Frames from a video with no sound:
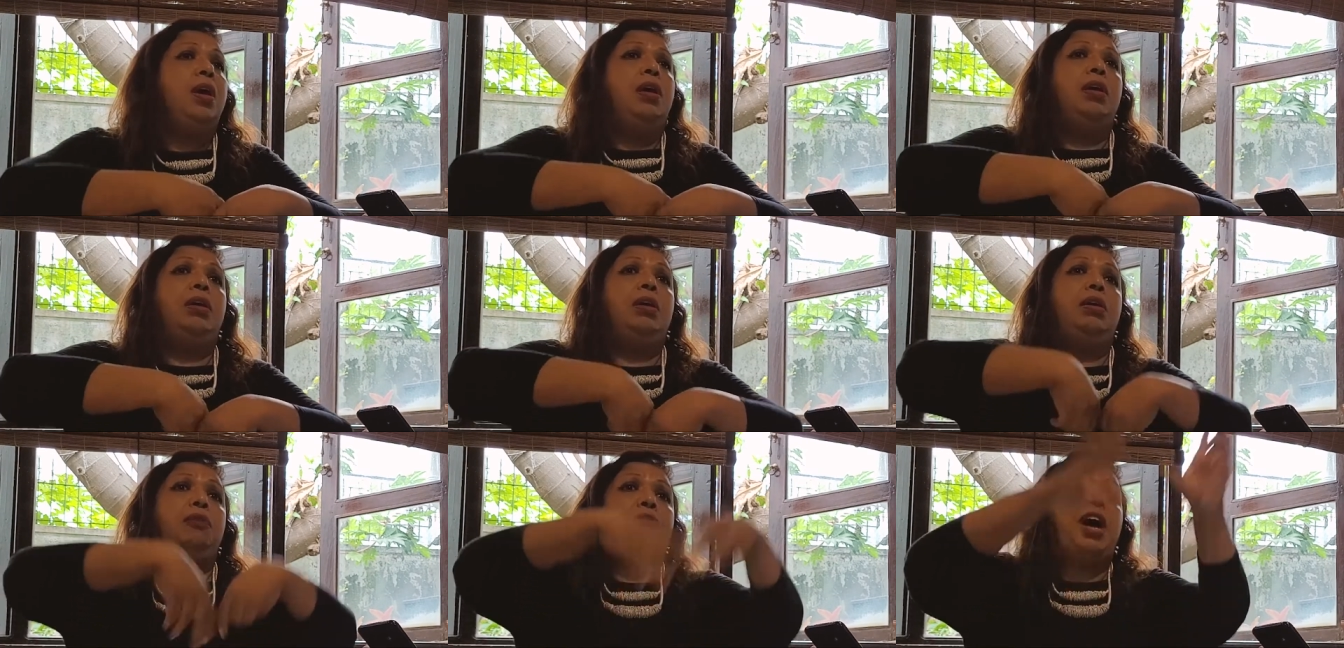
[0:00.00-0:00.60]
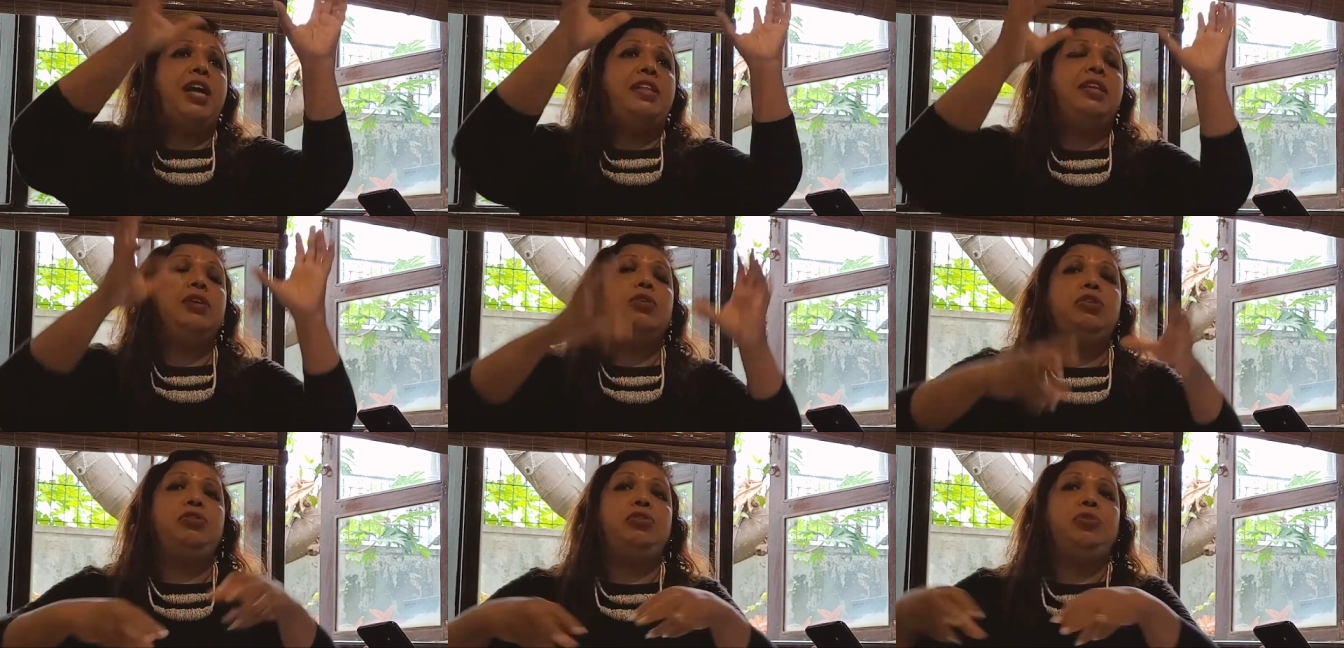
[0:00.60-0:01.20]
Uh, father
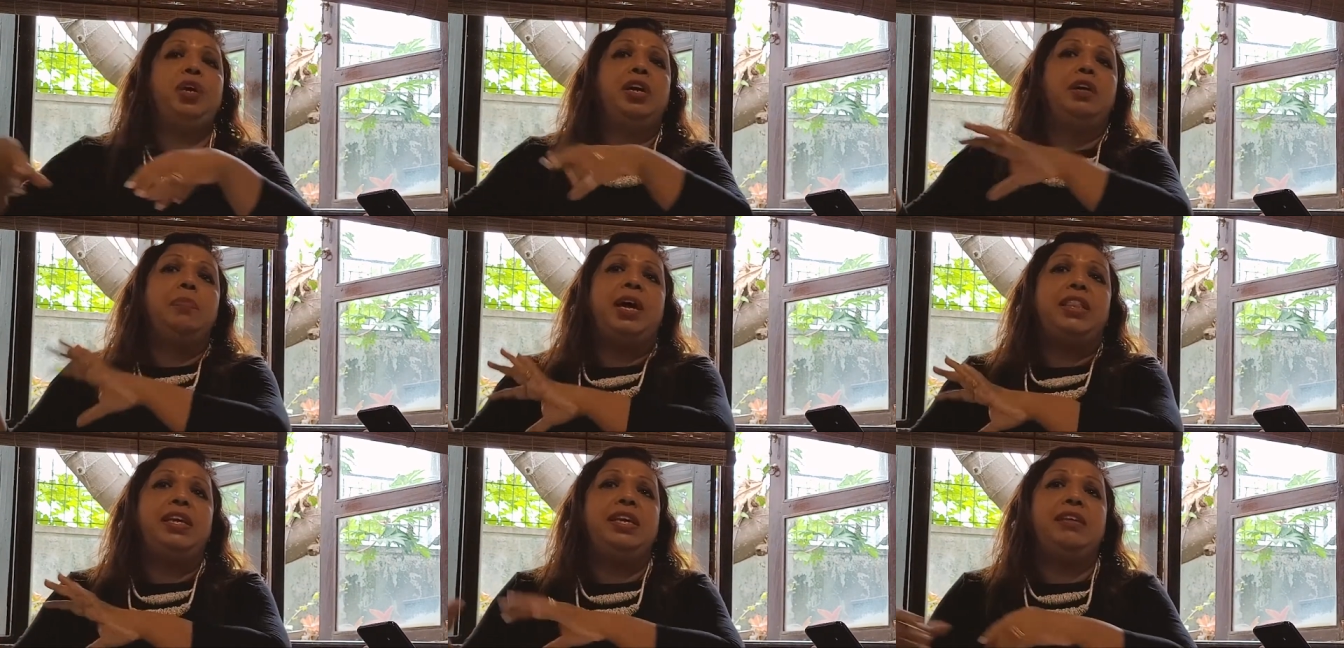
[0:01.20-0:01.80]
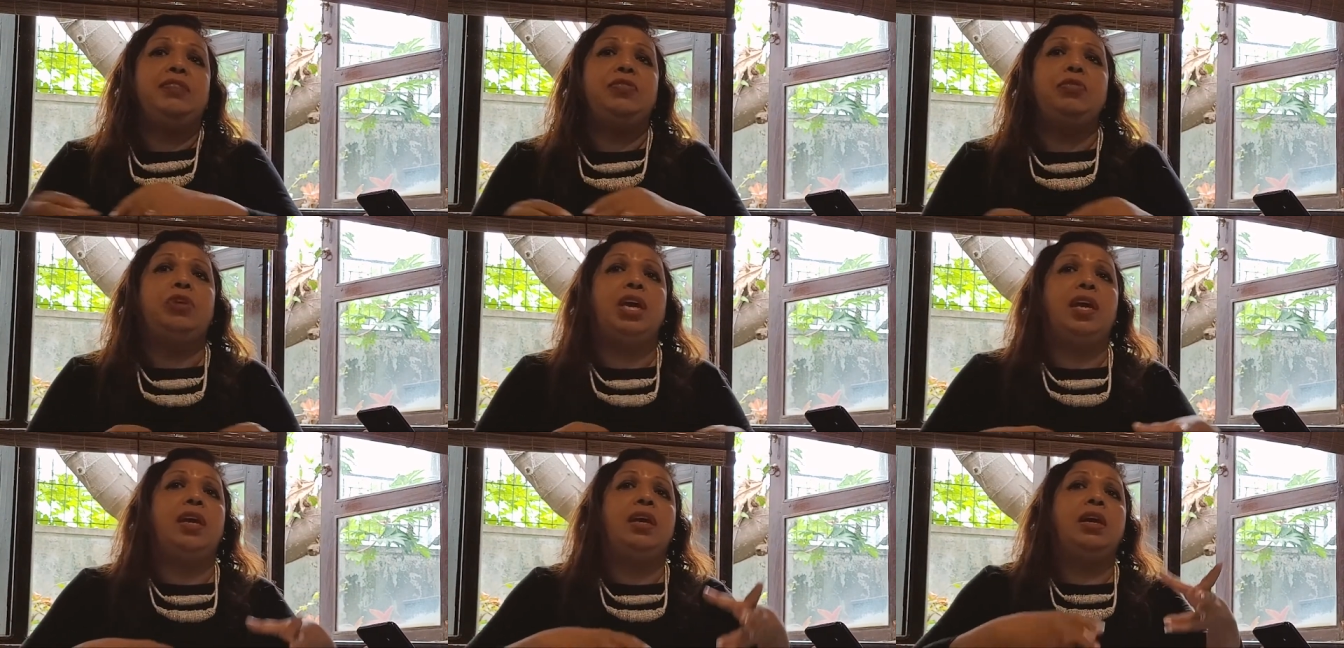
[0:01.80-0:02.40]
goes to work, mother is
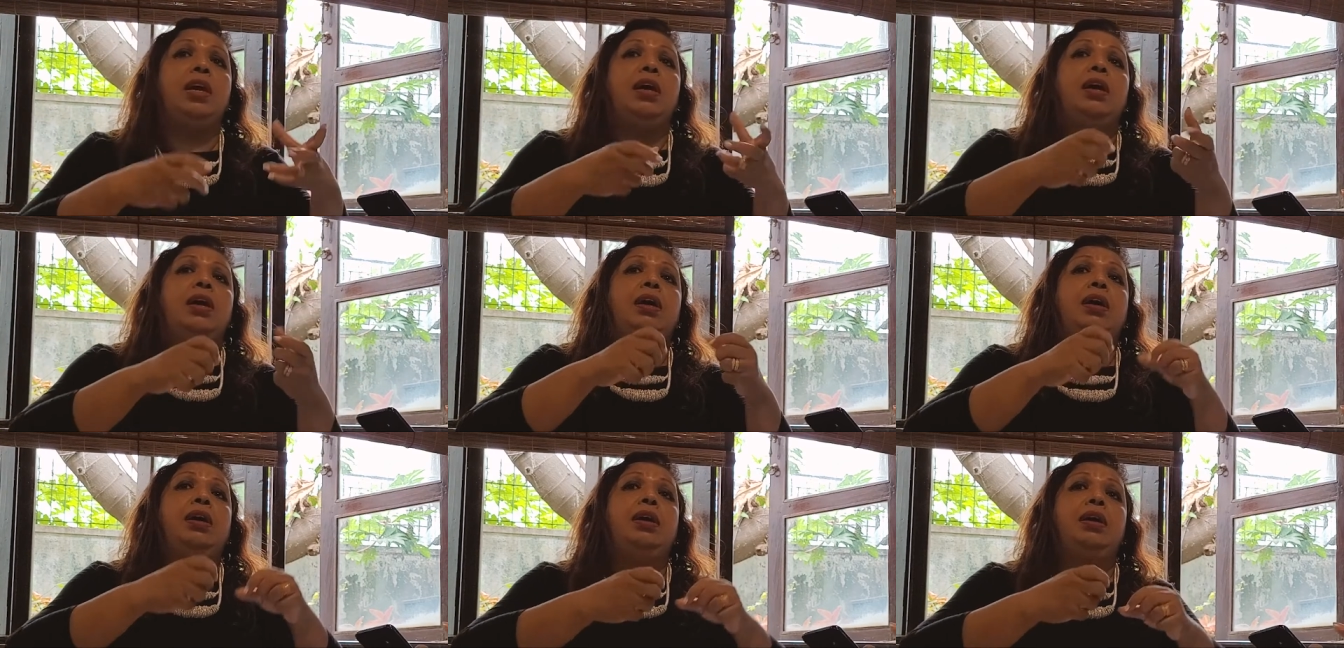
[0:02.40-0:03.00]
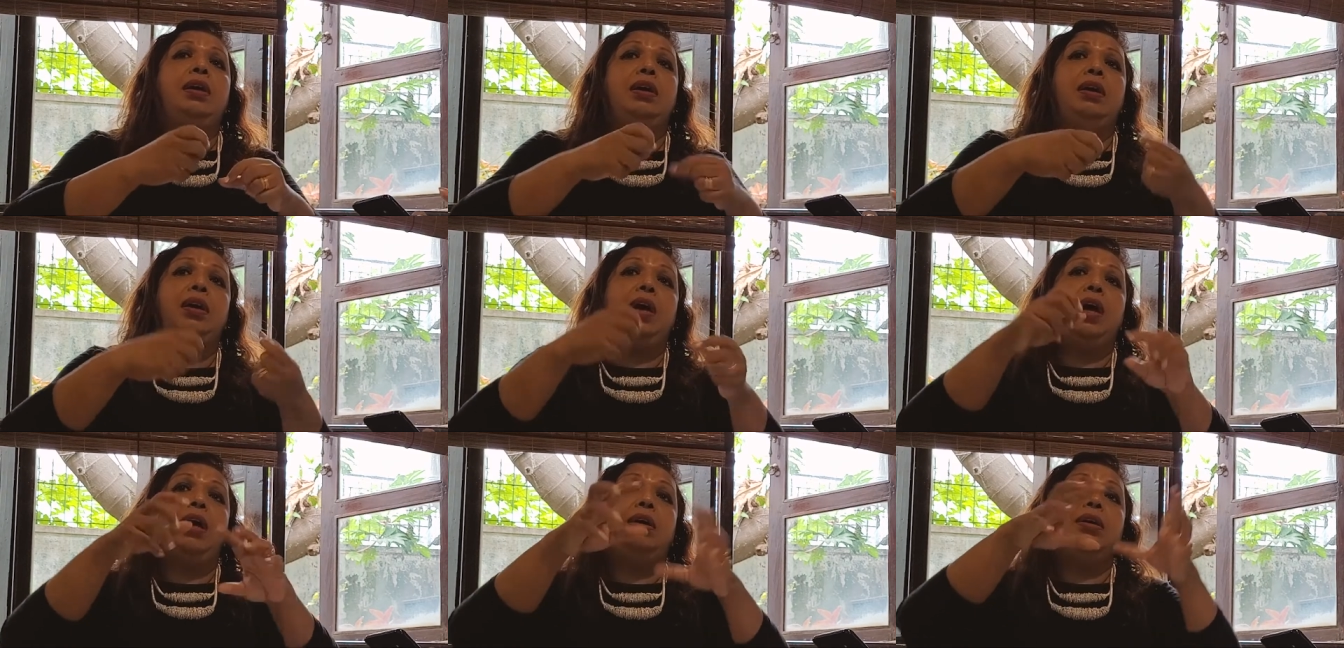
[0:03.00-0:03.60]
cooking,
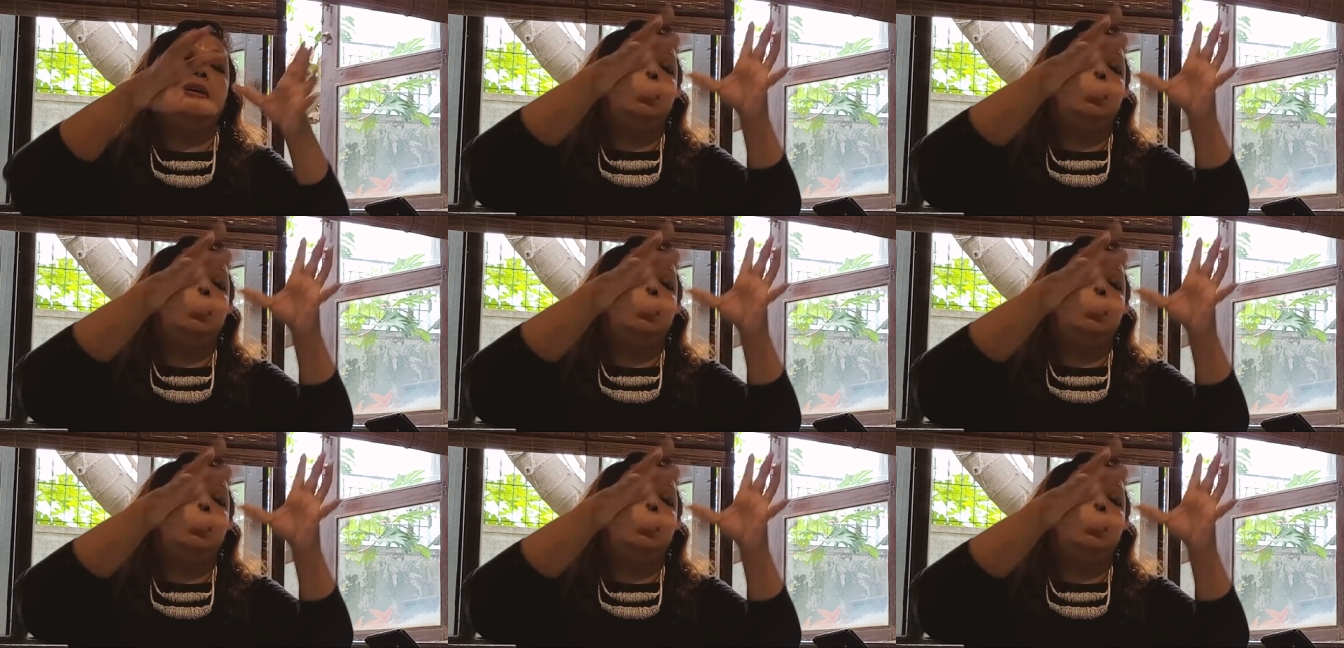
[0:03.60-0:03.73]
uh,